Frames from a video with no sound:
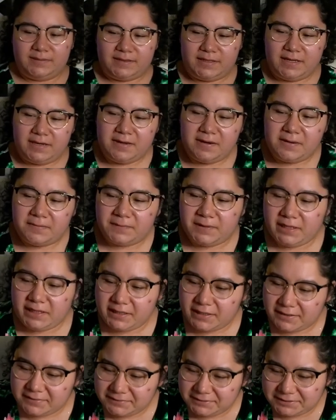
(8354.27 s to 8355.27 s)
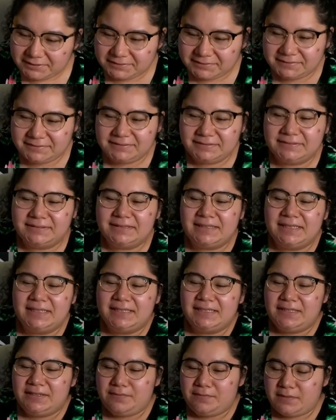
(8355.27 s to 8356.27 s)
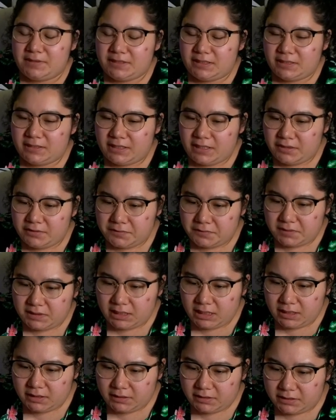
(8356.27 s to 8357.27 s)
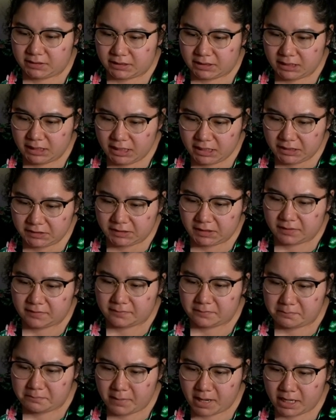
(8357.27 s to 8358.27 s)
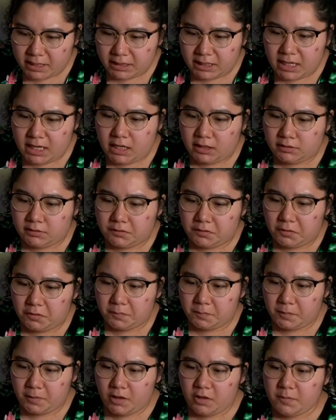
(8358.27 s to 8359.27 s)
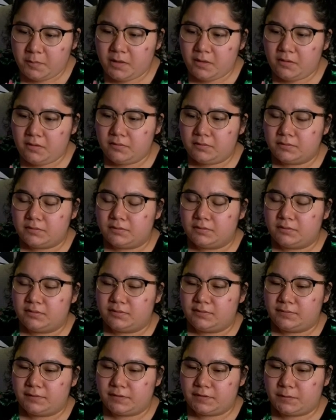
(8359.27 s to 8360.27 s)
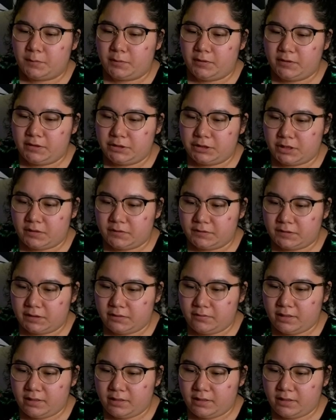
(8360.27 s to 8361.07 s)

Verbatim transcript: Thank y'all for hanging out. Once again, thank you to Keelan, Ethan, Mac, and Colbobo for supporting the channel today.